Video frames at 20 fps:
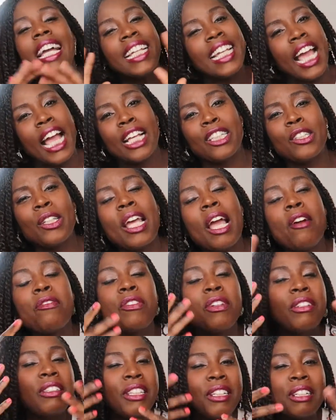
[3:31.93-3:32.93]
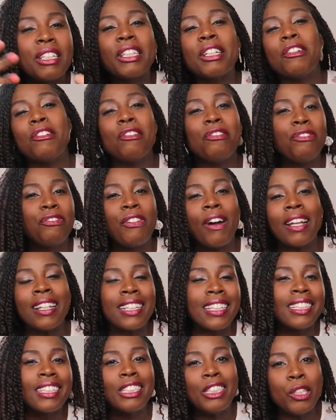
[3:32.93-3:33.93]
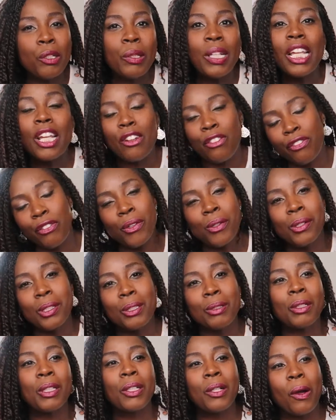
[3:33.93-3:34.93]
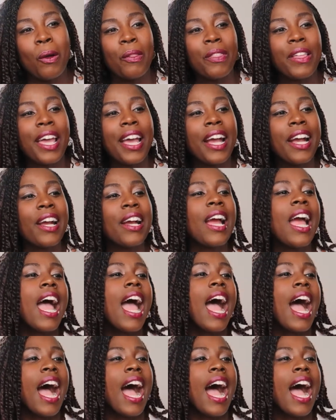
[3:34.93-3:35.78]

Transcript: Yeah, so they have the, the little fun, unique foods when you go there.